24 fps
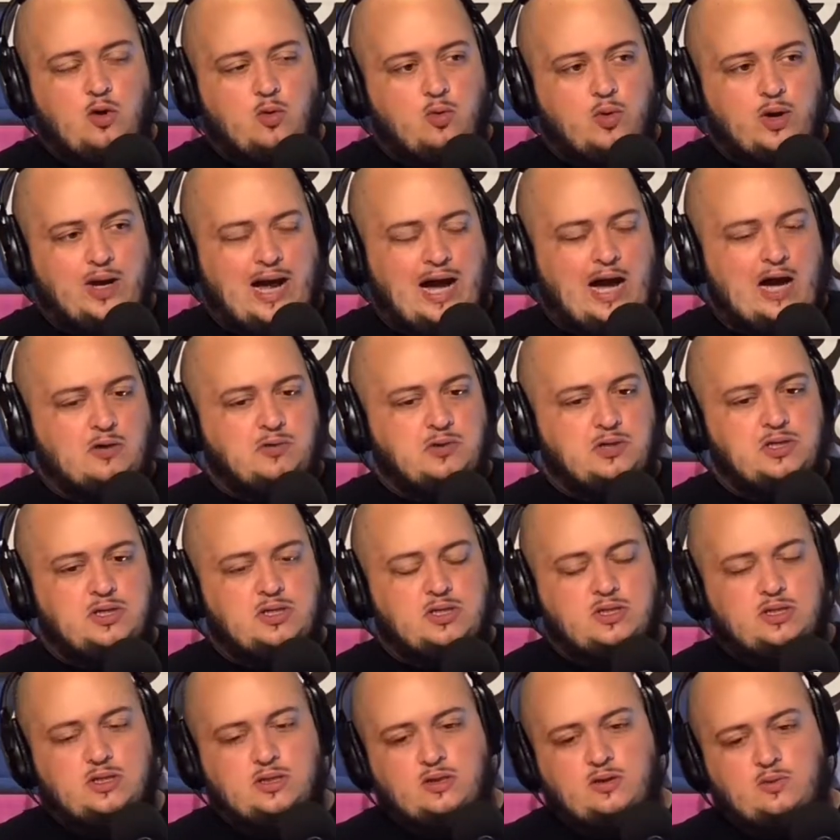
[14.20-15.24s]
yo, when I
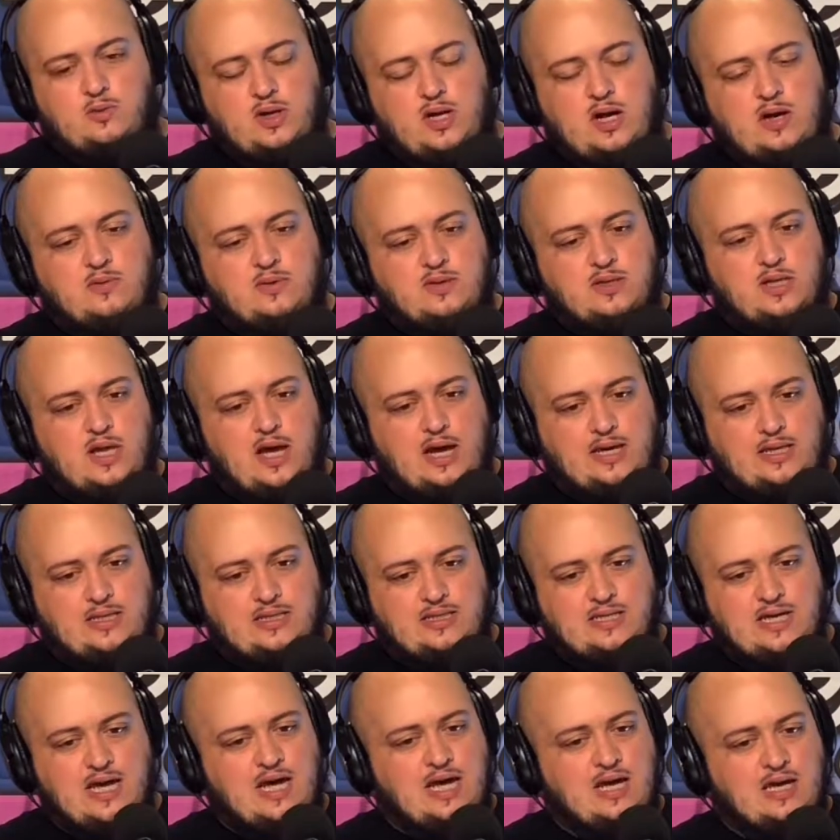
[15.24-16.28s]
was
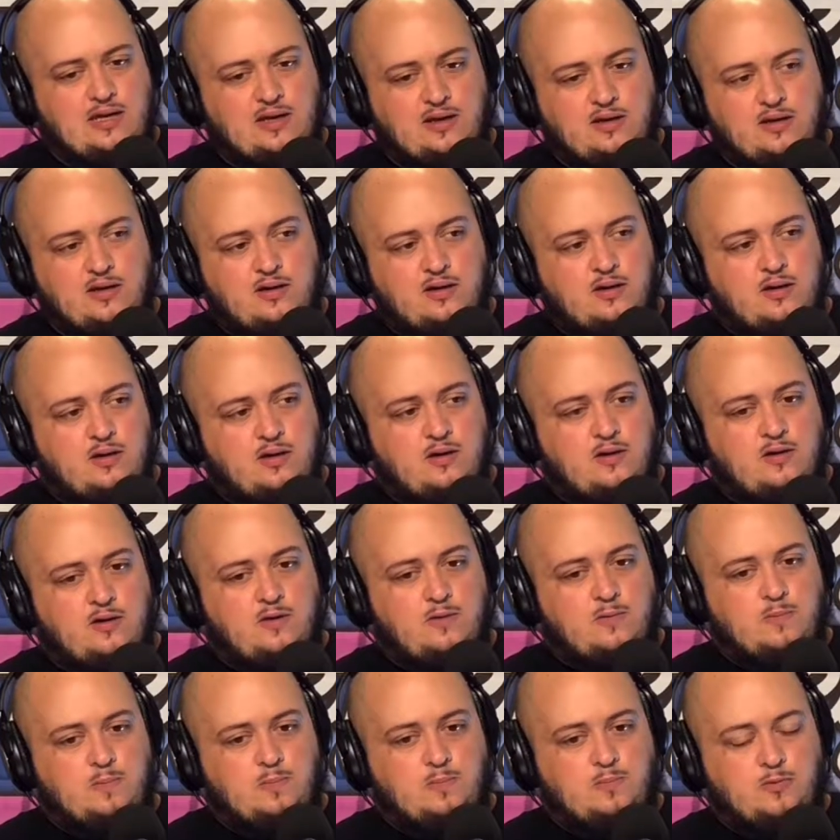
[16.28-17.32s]
like 10,
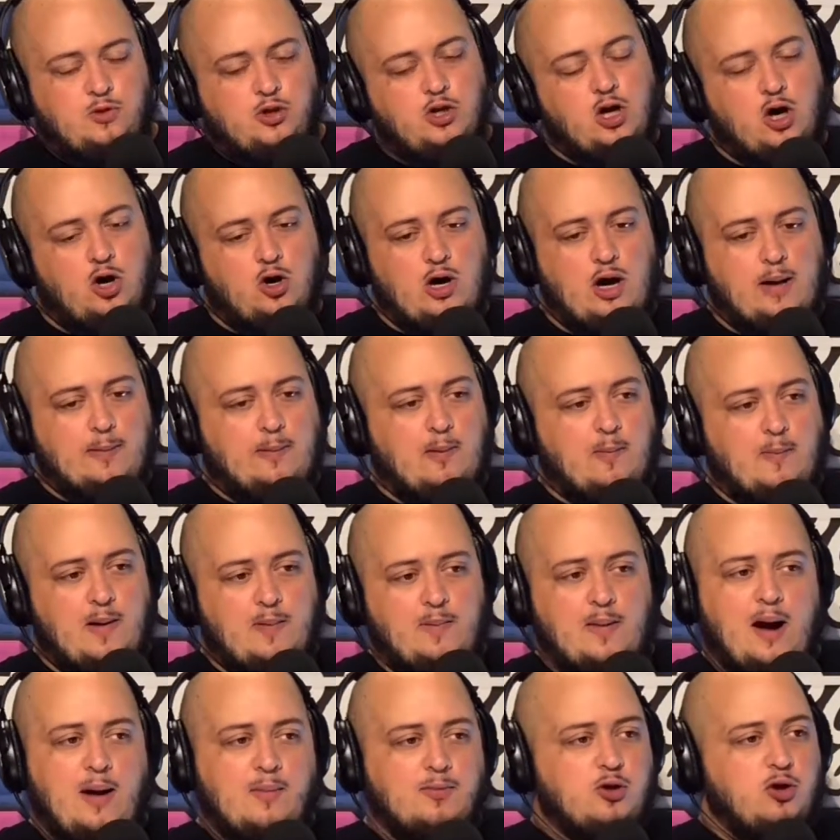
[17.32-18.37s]

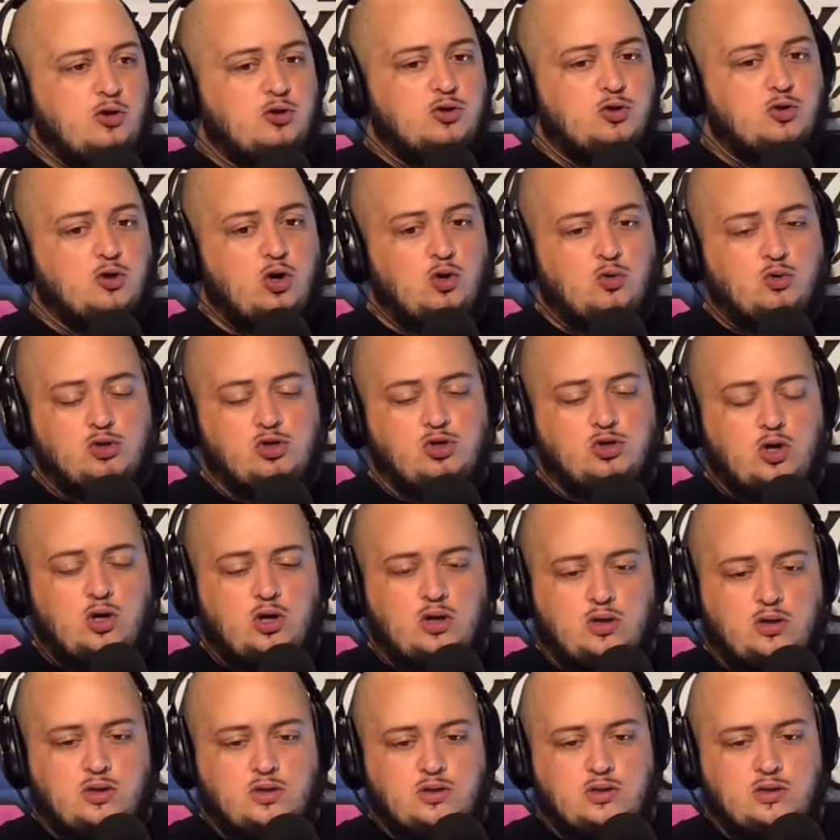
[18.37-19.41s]
helping my mom go through her
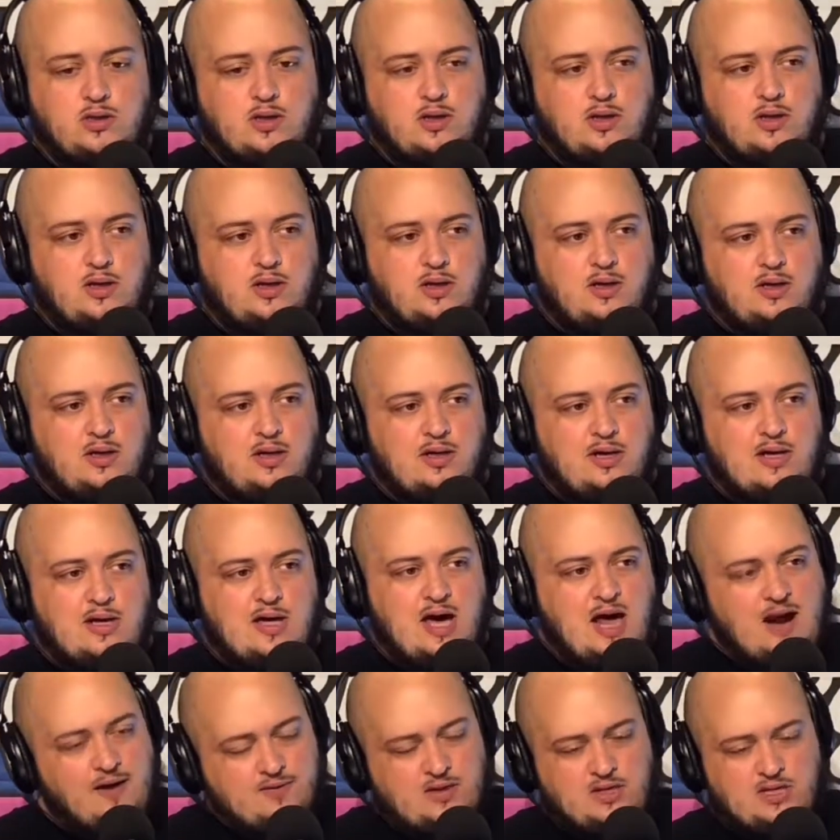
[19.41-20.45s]
withdrawals,
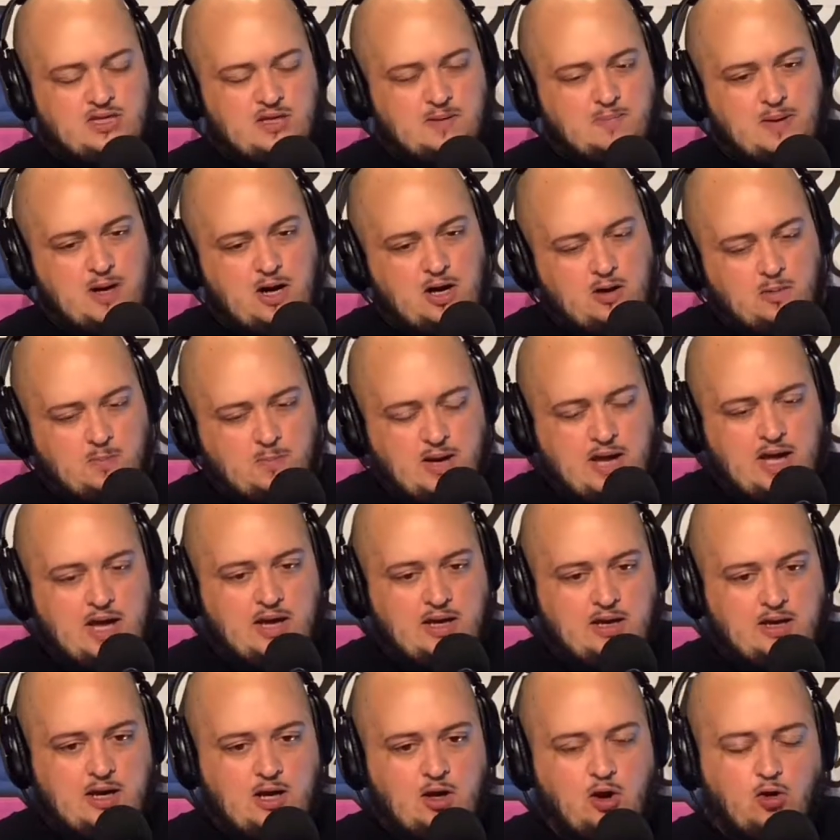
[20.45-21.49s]
I had to sit by her
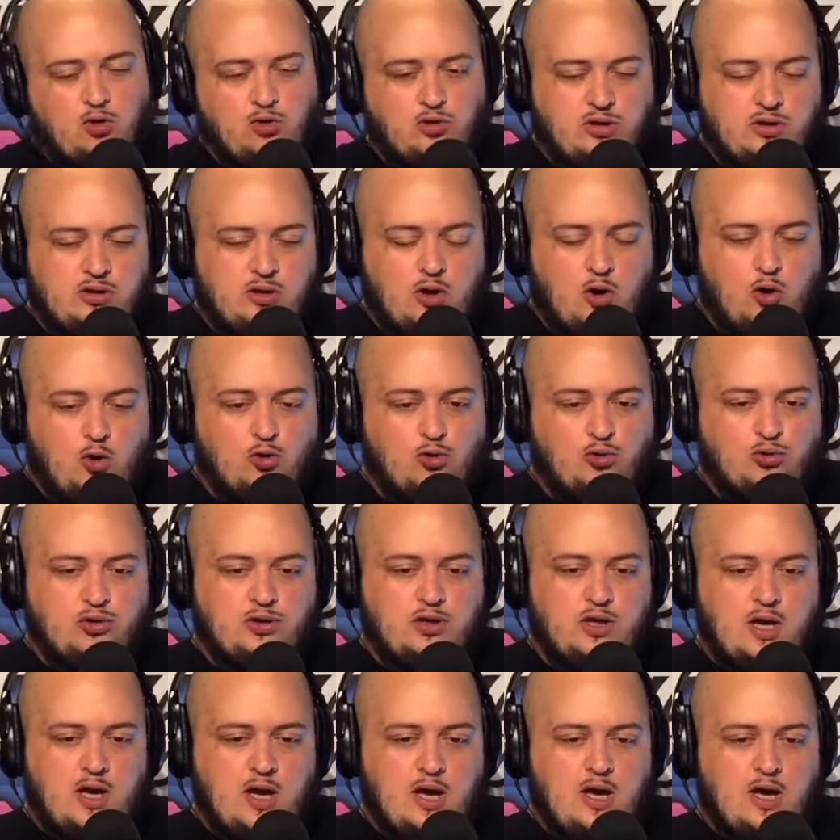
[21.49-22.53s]
bed and
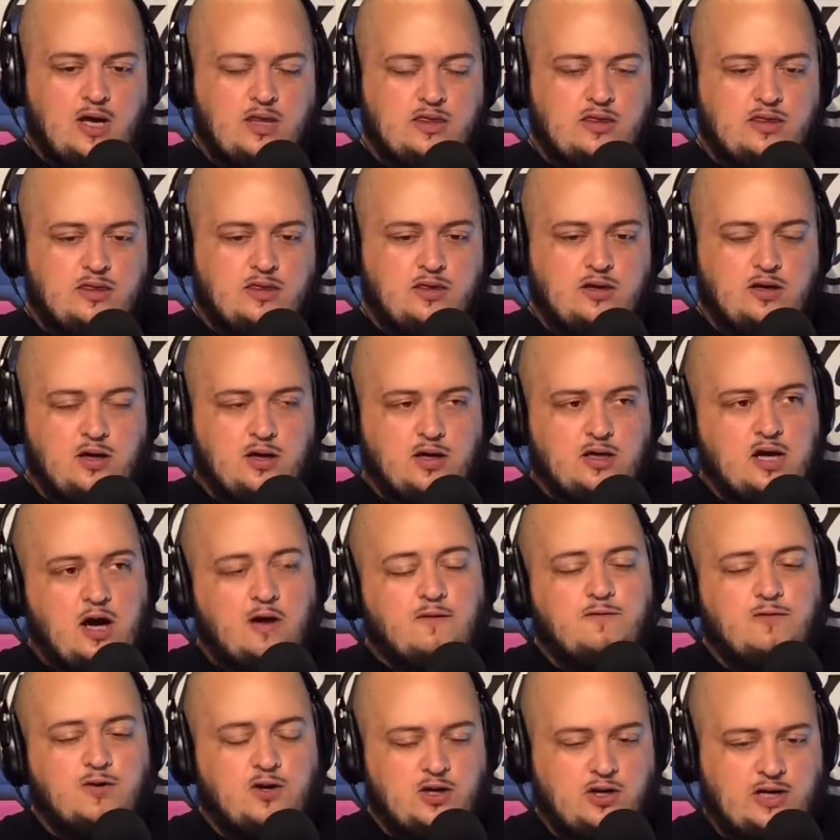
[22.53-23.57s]
hold
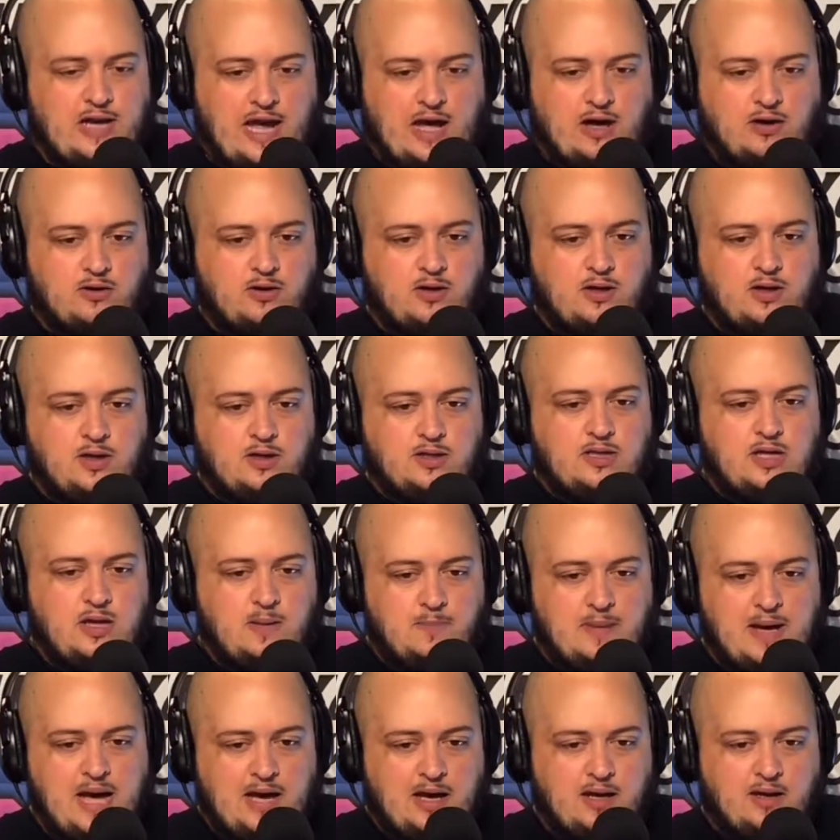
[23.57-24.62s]
the comforter down
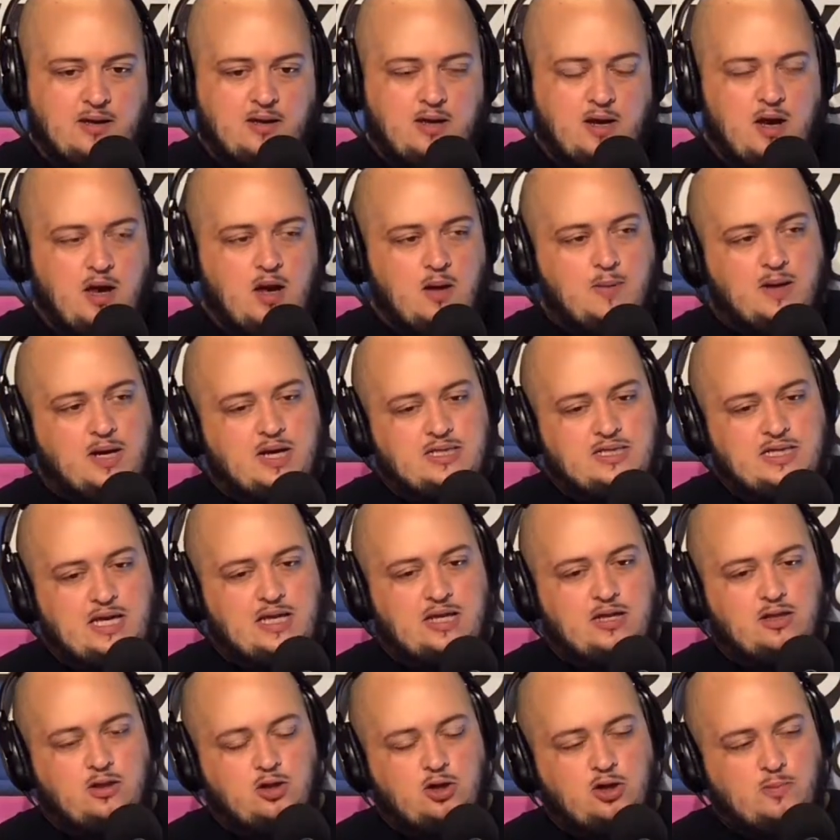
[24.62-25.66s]
to the bed
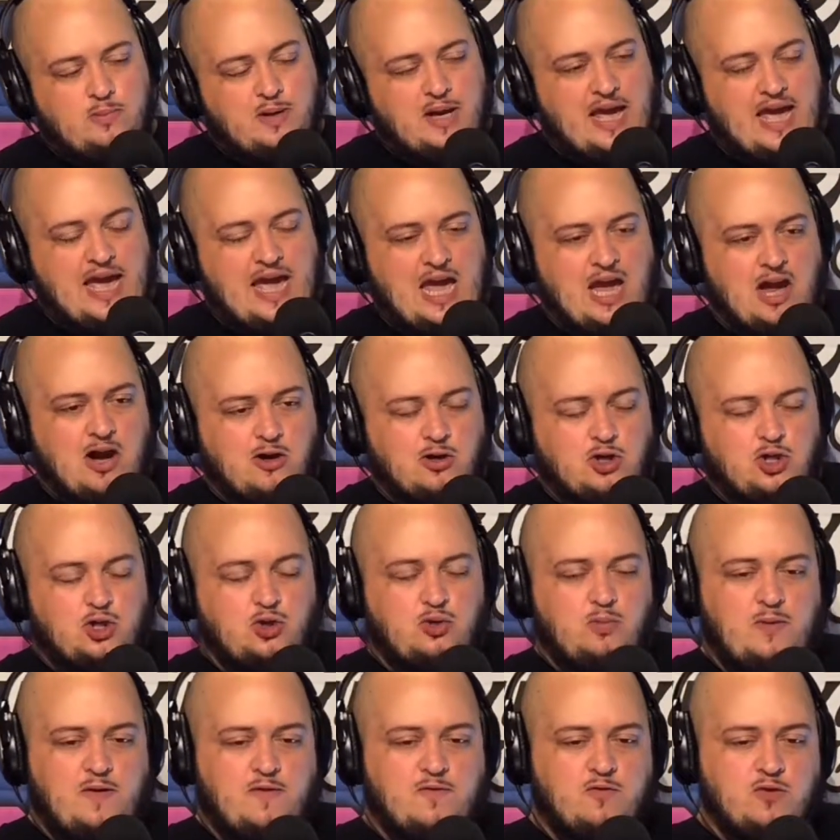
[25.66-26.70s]
because any little bit of
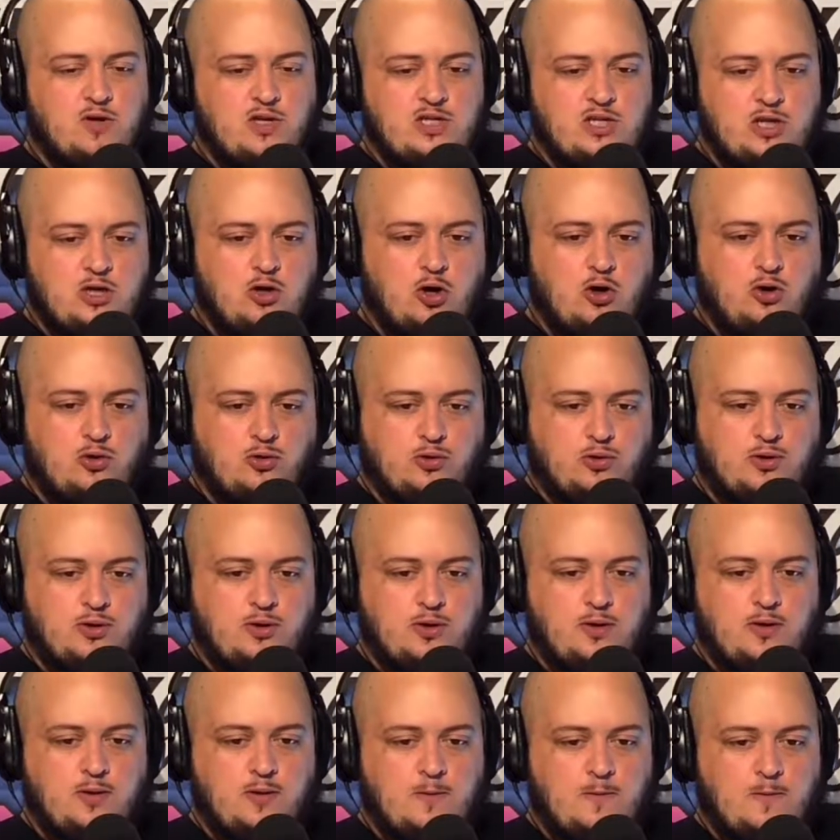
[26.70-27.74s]
air, she would be freezing
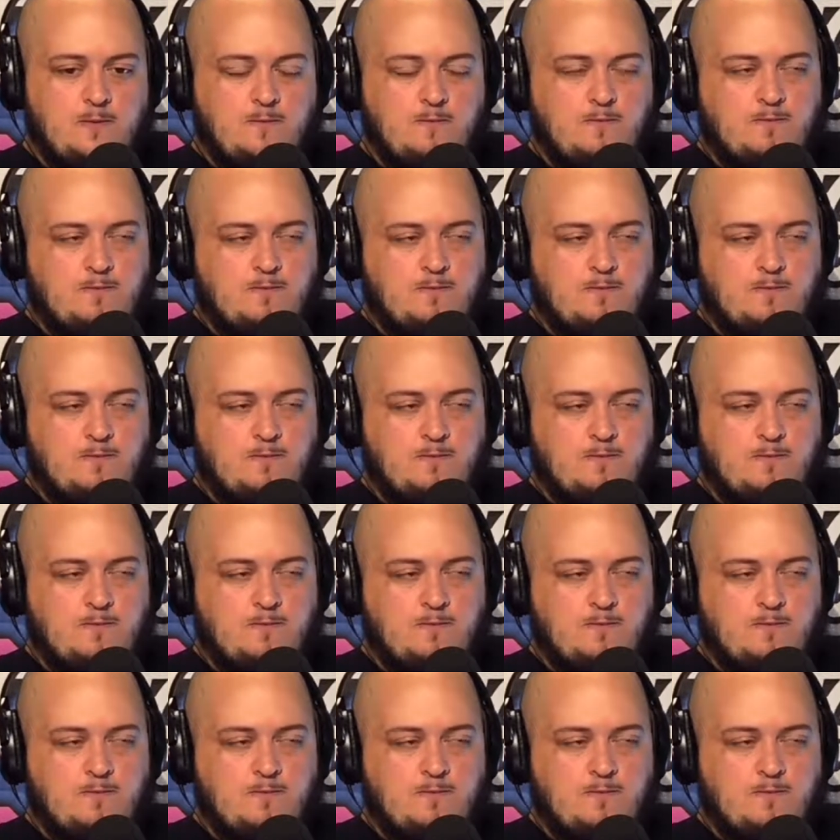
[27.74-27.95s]
cold.